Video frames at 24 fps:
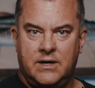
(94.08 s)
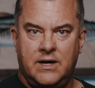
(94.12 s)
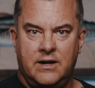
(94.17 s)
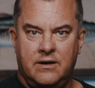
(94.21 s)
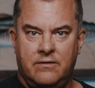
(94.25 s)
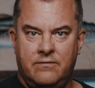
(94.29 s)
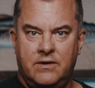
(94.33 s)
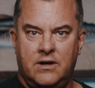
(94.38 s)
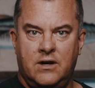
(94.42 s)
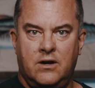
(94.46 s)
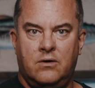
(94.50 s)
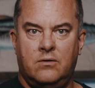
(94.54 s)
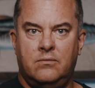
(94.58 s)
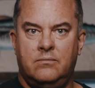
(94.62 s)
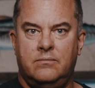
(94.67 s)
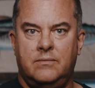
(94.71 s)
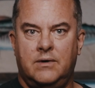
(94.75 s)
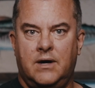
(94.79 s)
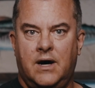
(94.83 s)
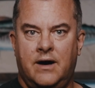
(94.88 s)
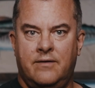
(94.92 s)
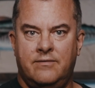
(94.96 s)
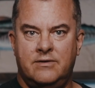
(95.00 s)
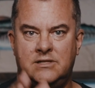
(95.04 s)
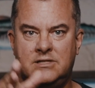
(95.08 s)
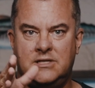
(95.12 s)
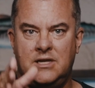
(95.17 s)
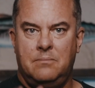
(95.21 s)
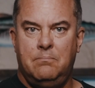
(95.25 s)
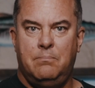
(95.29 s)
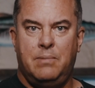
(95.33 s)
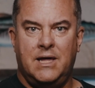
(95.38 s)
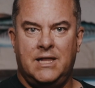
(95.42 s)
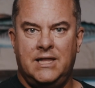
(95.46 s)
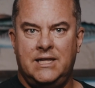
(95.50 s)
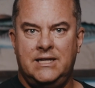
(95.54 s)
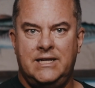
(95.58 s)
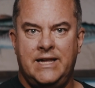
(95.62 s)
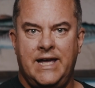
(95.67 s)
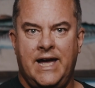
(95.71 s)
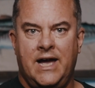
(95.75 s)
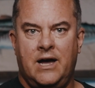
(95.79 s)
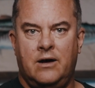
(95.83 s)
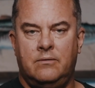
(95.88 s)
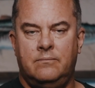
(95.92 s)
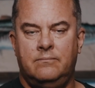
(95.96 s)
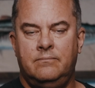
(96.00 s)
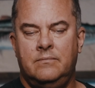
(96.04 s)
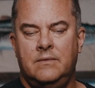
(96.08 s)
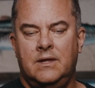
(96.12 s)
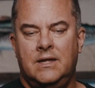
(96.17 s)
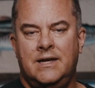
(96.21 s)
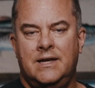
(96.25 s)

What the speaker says: kind of, you know, obviously belly down.